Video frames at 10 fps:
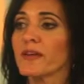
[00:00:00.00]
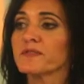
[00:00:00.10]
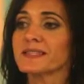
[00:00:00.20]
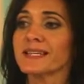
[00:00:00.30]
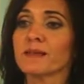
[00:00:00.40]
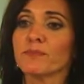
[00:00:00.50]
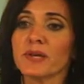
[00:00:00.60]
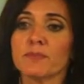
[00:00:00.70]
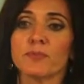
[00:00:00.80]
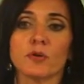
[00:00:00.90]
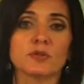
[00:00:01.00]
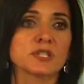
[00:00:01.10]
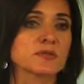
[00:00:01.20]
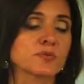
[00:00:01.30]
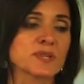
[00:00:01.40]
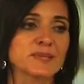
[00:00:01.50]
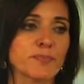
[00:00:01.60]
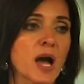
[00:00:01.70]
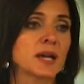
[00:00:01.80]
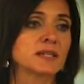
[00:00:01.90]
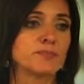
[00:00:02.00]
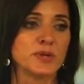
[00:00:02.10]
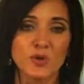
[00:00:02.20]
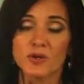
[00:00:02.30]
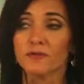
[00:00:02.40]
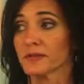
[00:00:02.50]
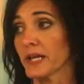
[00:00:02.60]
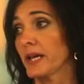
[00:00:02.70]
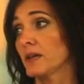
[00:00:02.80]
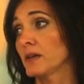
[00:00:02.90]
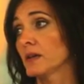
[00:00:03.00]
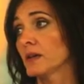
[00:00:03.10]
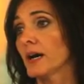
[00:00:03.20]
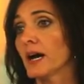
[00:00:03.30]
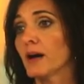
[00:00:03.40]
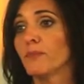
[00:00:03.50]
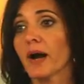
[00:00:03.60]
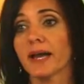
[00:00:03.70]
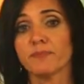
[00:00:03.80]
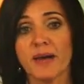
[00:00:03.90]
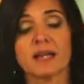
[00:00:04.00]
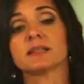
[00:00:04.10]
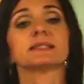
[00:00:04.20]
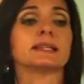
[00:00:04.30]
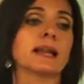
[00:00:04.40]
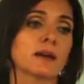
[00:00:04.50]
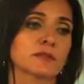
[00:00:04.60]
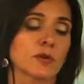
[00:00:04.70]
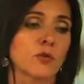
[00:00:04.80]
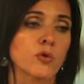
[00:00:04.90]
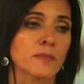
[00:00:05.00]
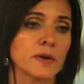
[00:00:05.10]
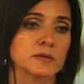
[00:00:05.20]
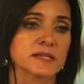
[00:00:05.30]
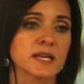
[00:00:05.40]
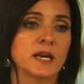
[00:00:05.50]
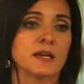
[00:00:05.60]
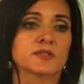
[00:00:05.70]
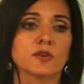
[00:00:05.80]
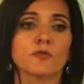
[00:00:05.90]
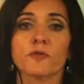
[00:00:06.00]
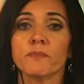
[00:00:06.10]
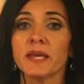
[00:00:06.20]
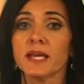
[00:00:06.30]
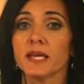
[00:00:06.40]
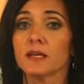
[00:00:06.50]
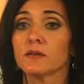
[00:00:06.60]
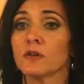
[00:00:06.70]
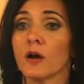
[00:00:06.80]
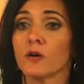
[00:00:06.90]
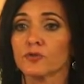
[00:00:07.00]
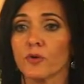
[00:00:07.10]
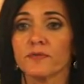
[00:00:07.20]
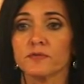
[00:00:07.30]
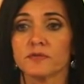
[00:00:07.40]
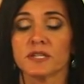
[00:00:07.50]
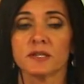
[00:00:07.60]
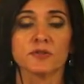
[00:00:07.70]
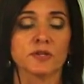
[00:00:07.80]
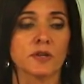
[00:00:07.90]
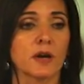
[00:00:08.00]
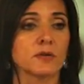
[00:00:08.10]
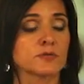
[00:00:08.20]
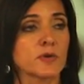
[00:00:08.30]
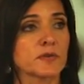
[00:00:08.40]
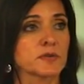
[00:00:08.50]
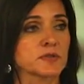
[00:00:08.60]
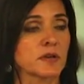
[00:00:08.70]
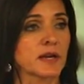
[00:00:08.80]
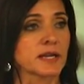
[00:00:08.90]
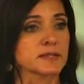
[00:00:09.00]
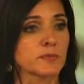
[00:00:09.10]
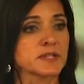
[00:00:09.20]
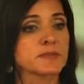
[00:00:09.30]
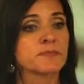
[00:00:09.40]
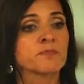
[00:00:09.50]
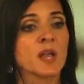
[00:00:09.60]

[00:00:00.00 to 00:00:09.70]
we've seen people just respond beautifully by balancing out their hormones. So for me, you know, 12 years ago, I guess it was,